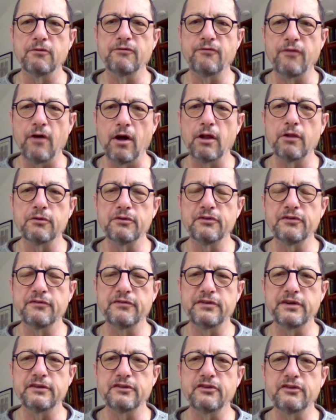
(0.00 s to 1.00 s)
followers of
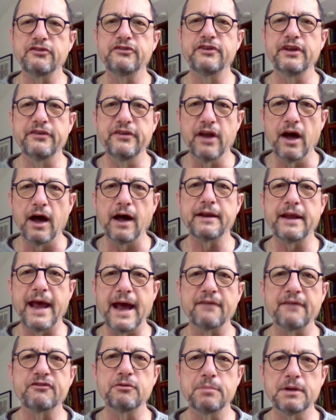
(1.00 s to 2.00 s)
Jesus did not
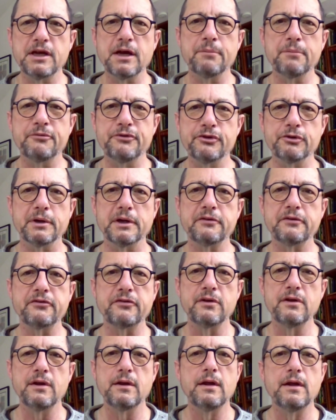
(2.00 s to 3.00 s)
have to become
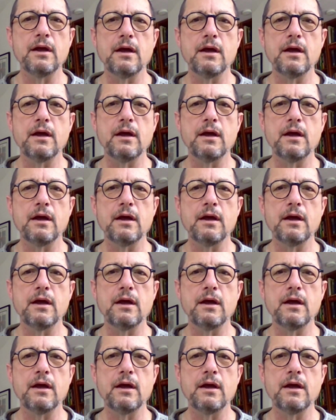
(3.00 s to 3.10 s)
Jewish.